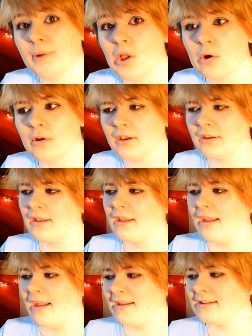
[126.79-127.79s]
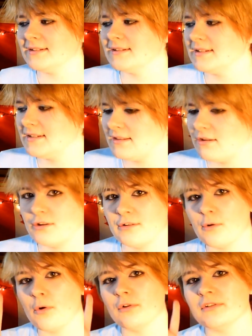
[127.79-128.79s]
blog, and there are
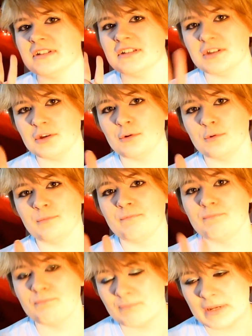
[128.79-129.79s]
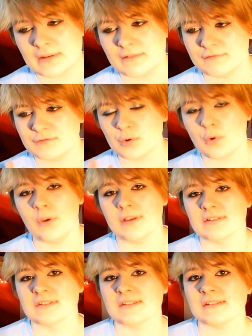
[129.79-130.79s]
already two
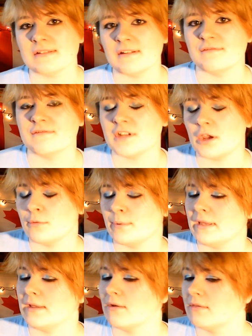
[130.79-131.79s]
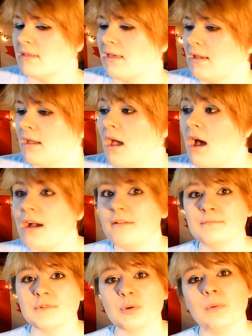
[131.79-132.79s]
drawings of Toby on there.
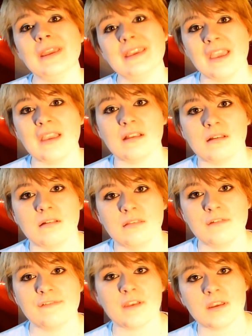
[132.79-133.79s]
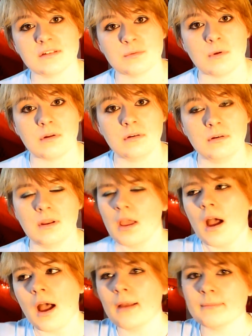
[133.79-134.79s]
I'm tweaking the first one.
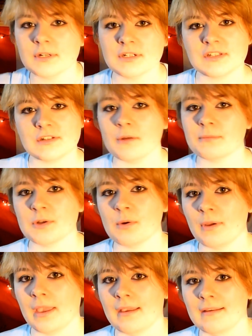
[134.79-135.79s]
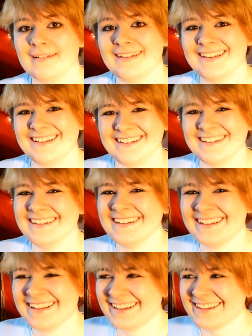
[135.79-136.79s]
I'm going to stop talking
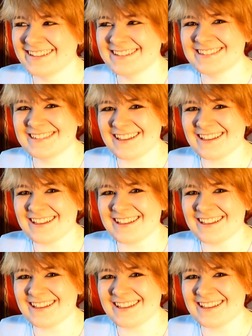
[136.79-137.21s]
because